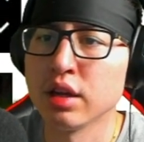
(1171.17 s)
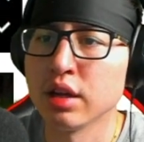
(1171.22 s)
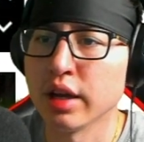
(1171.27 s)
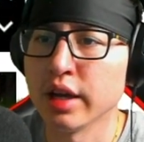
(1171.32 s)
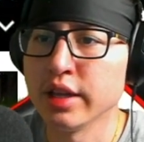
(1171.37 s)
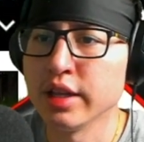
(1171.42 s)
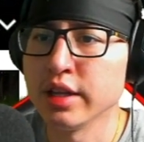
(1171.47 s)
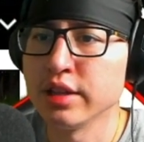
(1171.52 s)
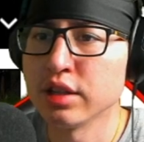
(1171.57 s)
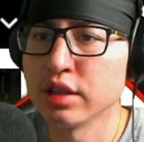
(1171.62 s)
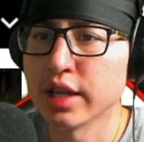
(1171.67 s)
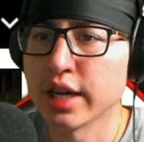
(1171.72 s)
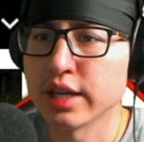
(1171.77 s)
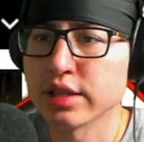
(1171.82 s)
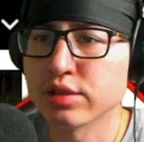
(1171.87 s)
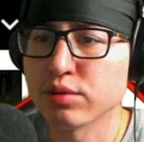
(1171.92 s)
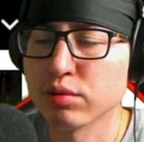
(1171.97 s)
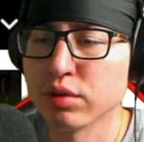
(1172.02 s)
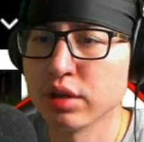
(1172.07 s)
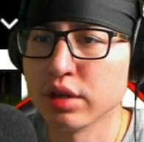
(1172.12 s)
And then the
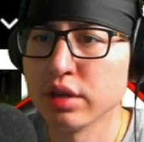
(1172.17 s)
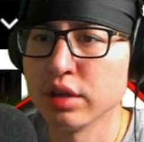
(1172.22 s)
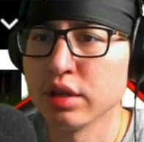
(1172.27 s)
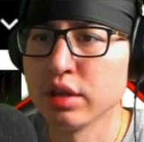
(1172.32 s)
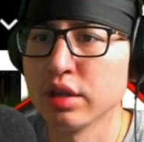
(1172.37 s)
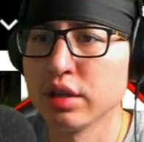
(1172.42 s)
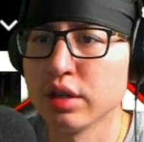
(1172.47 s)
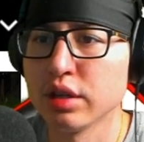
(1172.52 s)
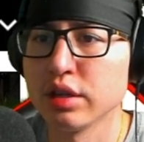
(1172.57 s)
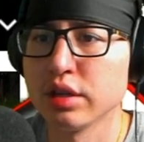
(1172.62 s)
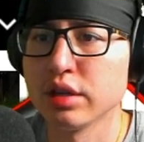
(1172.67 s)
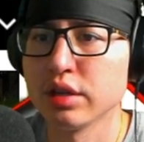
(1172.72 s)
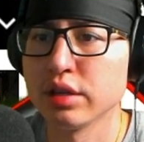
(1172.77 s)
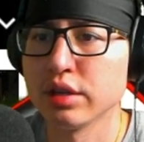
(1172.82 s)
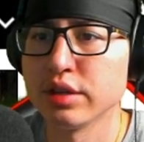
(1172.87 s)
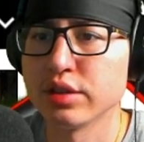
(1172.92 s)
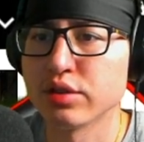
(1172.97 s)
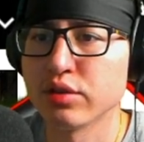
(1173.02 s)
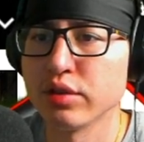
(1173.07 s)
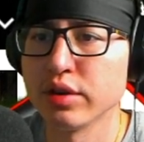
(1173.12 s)
last one
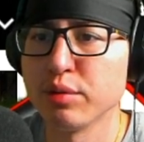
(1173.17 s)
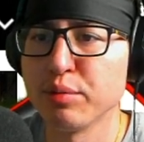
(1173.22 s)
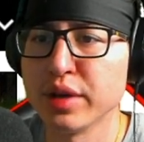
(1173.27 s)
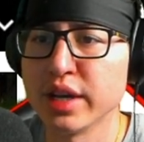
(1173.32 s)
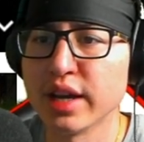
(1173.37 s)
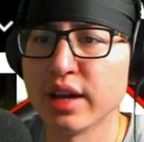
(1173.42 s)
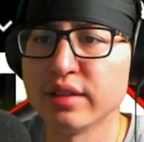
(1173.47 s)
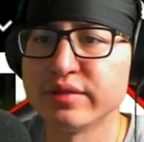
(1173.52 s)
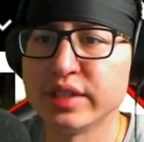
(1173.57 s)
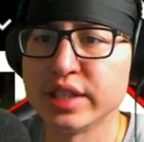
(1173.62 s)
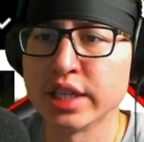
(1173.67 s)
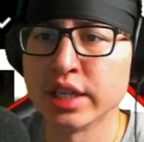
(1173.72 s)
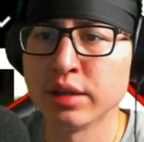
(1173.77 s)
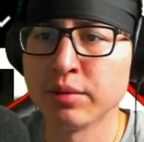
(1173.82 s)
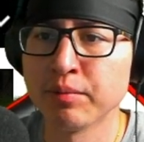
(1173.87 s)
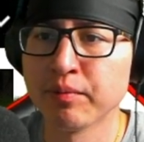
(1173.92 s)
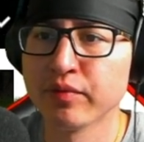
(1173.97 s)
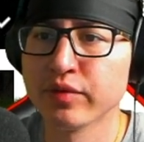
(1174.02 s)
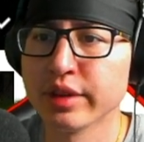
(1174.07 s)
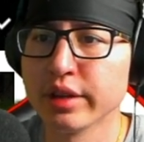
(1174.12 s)
is going to be FD.
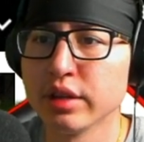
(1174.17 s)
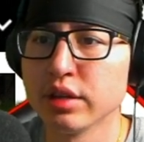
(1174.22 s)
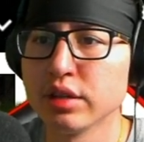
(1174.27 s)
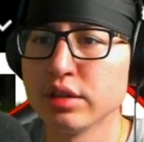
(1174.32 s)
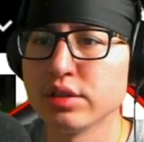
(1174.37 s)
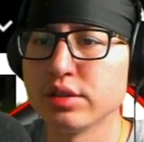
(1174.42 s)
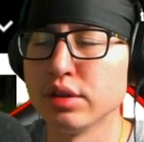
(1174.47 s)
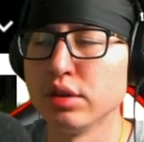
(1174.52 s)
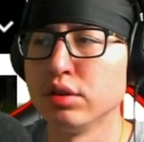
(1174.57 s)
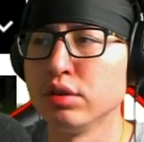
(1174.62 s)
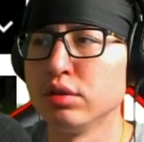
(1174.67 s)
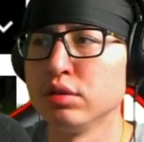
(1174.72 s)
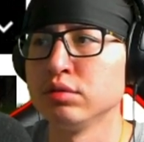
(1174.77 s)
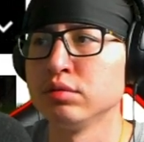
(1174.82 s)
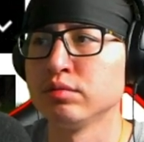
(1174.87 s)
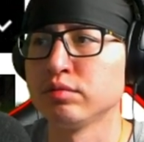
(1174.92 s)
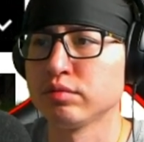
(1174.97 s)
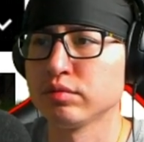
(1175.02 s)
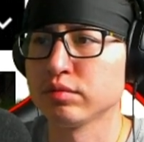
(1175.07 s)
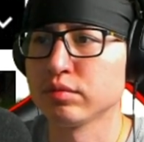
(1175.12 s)

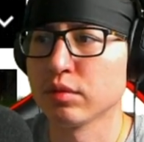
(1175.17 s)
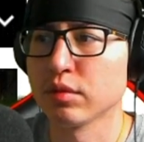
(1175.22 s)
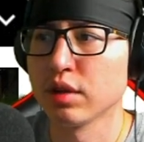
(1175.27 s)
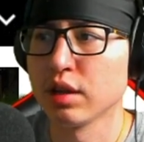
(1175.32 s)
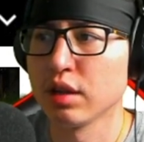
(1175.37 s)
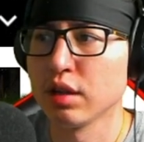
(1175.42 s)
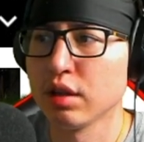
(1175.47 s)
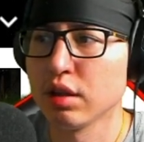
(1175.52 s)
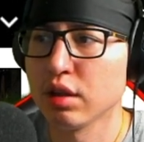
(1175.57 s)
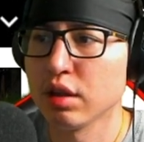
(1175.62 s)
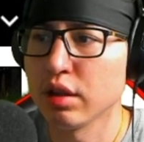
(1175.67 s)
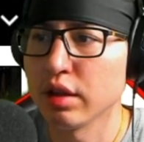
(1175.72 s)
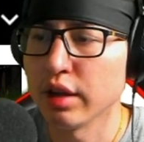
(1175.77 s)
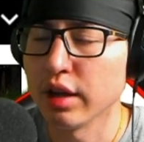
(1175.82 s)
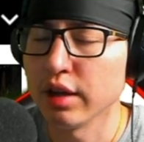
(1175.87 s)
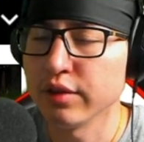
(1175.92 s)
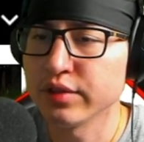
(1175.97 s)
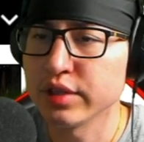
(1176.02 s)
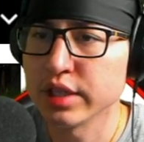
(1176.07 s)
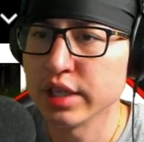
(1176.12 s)
So
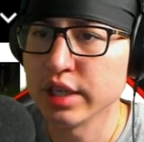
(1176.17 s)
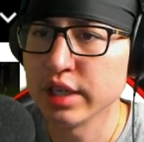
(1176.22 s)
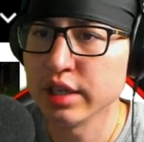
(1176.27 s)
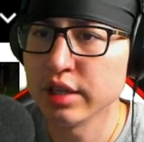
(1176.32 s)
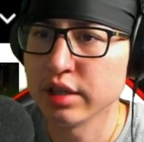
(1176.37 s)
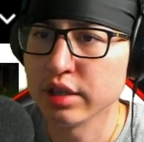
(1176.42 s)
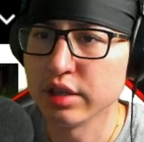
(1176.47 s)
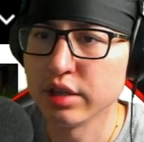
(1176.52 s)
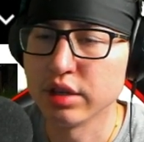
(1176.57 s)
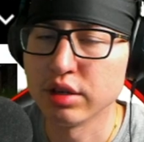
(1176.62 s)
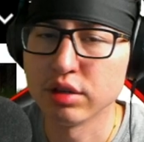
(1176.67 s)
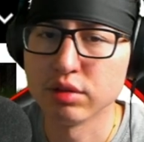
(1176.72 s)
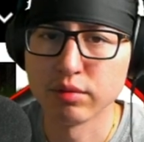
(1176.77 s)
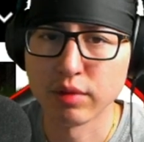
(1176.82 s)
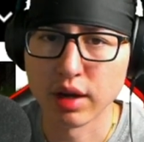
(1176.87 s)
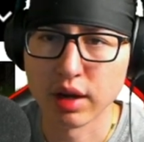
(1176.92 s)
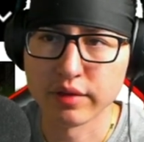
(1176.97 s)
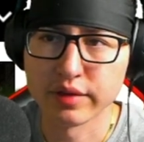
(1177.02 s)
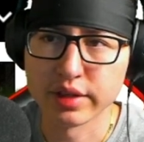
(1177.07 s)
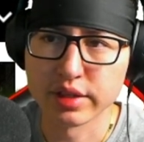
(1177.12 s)
FD,
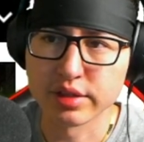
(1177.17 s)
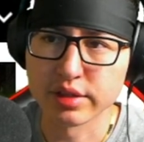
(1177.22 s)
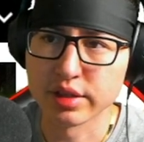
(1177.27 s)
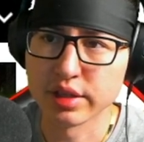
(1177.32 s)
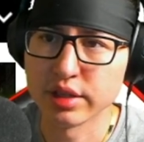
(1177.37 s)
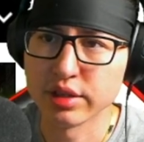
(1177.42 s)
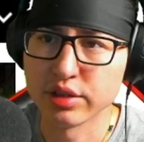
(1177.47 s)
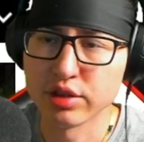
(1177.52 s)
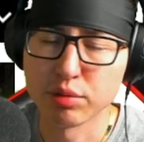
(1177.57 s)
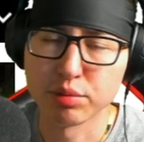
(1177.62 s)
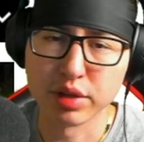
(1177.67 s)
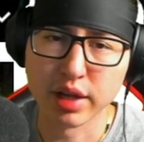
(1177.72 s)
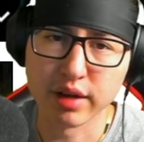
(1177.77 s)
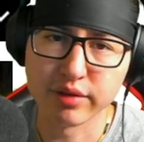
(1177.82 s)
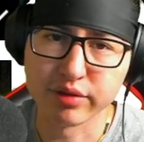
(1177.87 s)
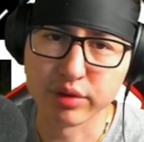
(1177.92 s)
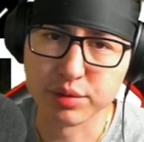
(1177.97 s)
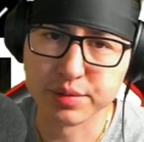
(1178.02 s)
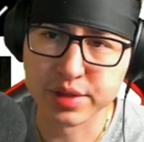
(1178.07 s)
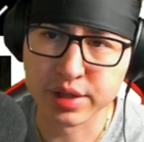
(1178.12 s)
obviously no
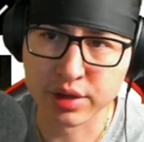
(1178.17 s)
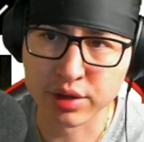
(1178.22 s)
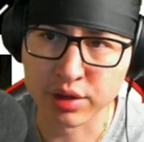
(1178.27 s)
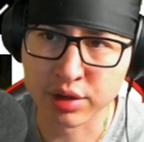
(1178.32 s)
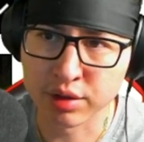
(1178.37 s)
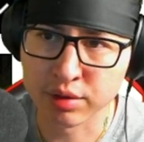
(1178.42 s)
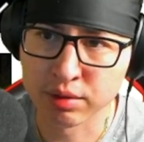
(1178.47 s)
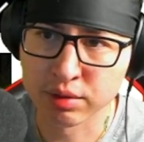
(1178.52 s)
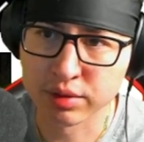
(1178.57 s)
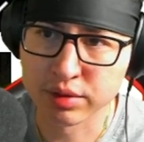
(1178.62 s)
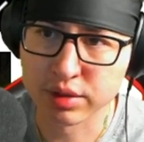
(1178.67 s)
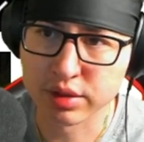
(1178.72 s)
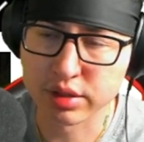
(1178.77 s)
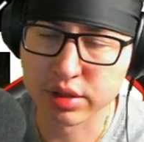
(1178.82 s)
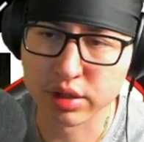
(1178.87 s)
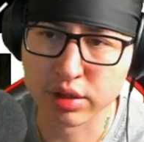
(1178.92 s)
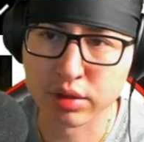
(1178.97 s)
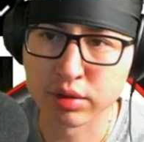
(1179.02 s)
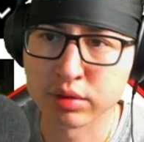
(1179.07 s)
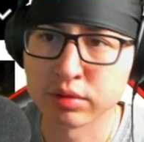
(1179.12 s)
platforms at all.
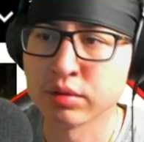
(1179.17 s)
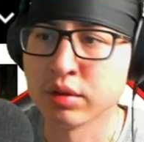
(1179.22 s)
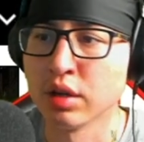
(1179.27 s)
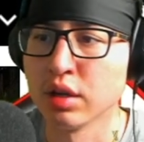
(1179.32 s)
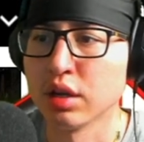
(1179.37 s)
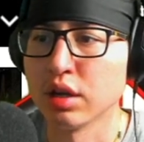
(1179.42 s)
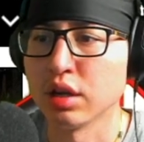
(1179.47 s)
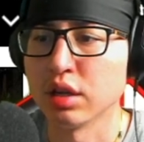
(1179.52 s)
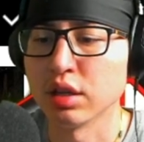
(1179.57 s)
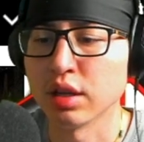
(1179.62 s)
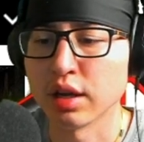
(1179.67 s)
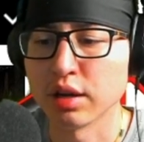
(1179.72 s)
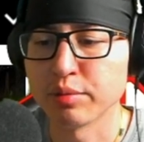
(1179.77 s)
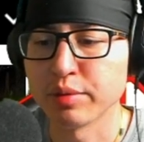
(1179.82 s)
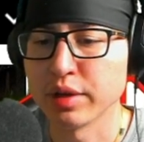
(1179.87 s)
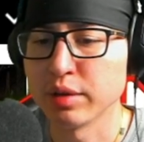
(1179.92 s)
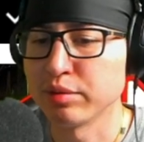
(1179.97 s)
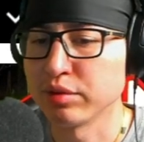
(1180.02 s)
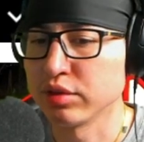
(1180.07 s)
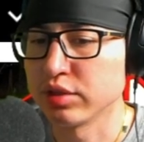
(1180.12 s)
So a lot of
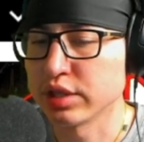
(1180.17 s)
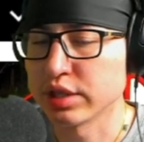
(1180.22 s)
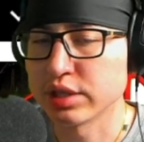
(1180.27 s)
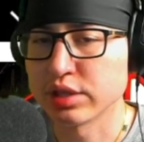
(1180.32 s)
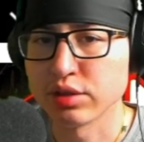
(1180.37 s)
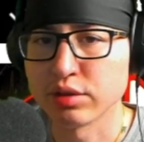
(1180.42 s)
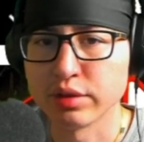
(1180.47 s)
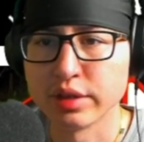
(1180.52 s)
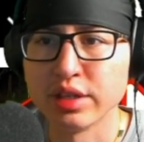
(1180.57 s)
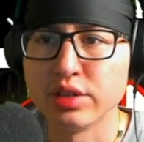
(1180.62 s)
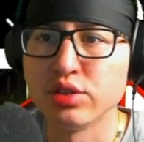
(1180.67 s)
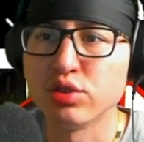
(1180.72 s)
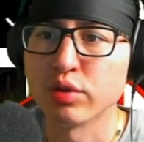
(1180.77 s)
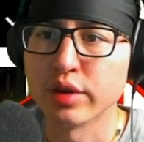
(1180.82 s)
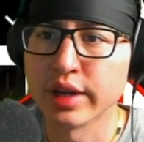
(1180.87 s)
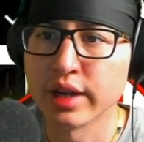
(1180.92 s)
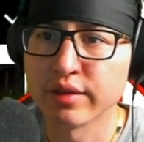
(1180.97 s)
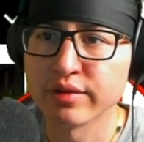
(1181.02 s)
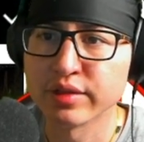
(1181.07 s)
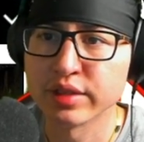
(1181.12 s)
people just don't
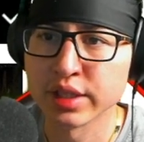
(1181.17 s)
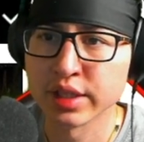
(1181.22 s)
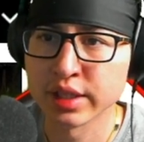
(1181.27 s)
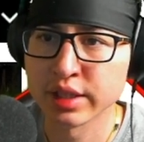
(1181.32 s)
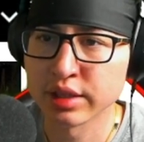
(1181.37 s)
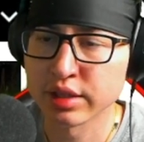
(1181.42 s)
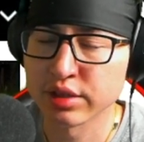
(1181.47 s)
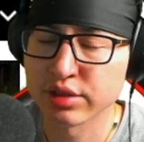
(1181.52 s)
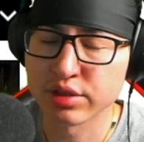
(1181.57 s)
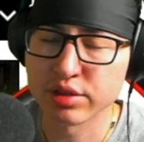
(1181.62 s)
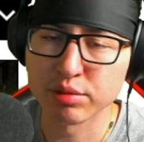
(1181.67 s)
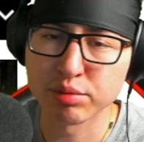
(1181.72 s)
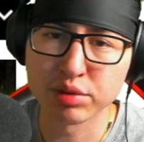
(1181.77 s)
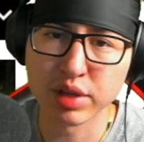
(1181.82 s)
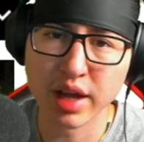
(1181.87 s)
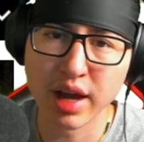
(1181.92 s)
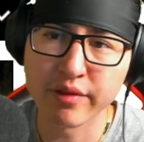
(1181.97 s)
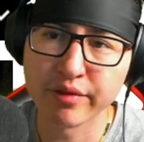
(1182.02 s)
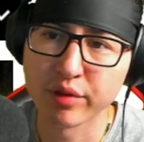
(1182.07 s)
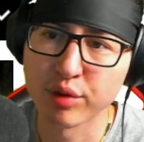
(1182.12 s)
enjoy FD. There's no
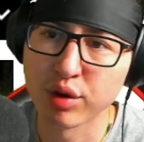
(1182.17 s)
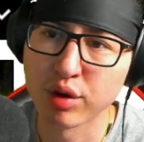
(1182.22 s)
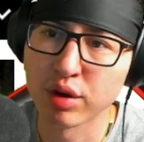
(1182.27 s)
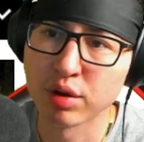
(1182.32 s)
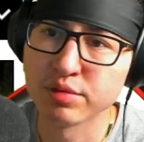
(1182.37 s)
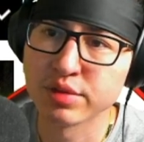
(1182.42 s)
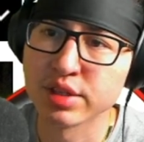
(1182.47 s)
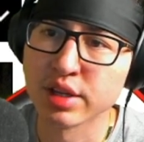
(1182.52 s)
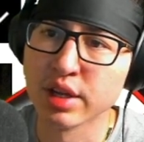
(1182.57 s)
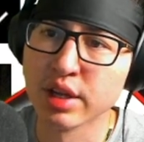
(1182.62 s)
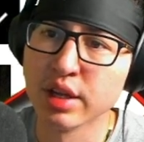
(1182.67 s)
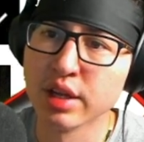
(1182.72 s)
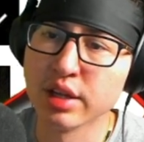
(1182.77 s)
platforms.